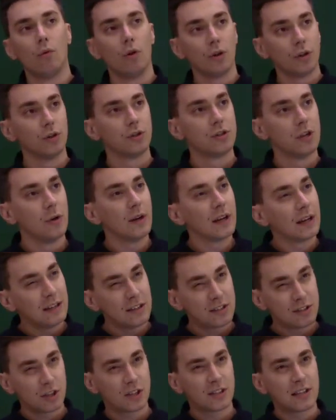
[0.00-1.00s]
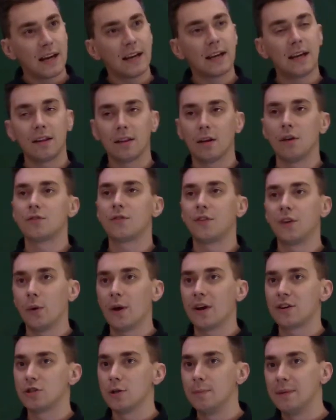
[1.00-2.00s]
what you're doing, and it's just taking those few
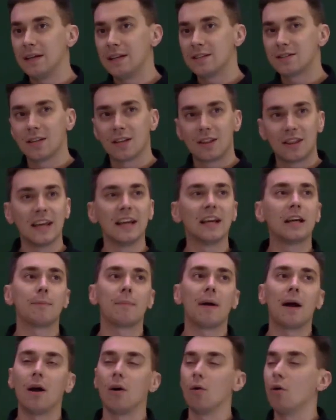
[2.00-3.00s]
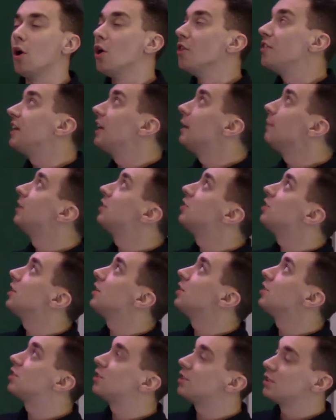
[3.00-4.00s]
extra minutes to think about the
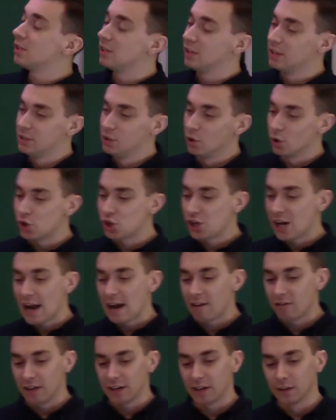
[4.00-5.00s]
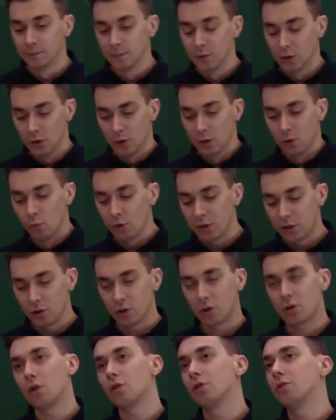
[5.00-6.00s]
images you're sharing with
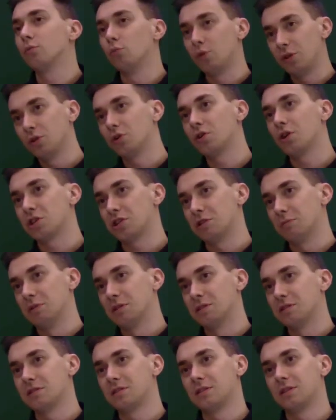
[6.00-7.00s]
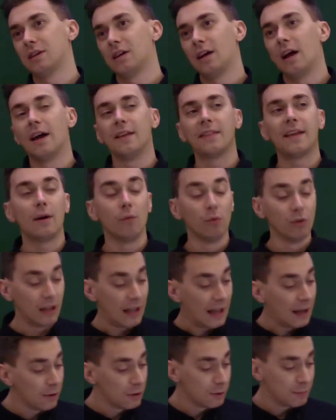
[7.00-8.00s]
your customers, and that will
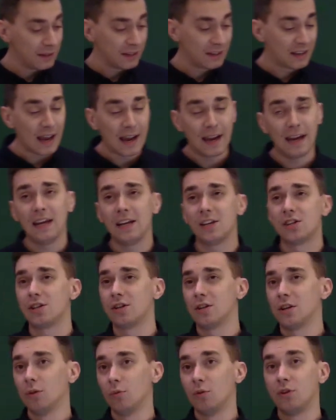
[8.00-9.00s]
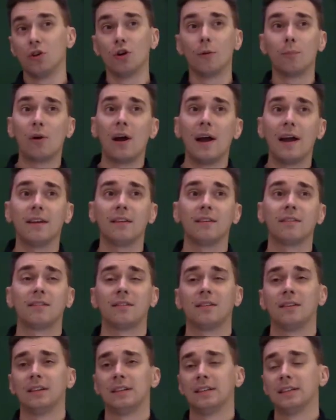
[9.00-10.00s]
help them engage with your brand,
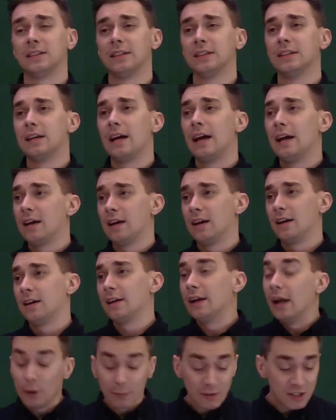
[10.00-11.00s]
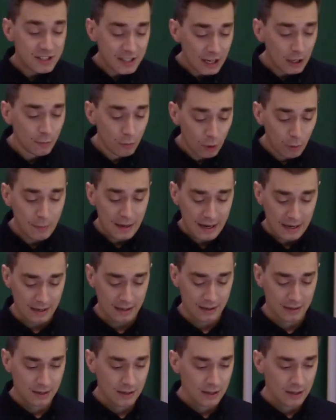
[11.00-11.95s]
help you sell more beer.